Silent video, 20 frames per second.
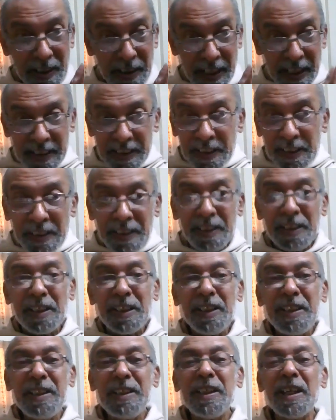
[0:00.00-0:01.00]

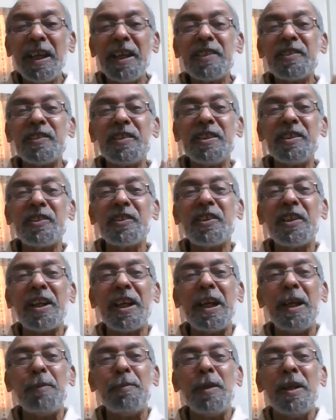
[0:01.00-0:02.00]
categorically has
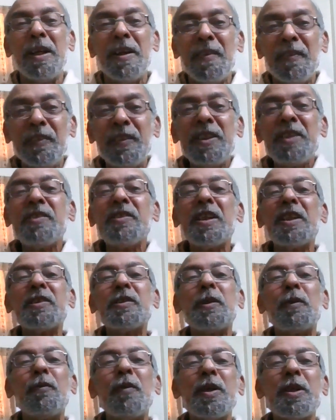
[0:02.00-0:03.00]
described this as
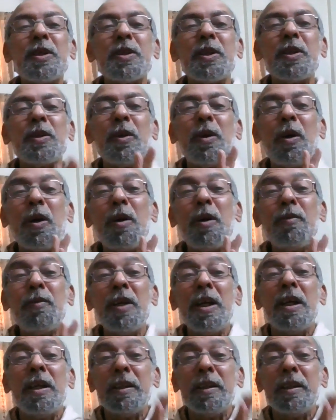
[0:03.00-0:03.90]
the function of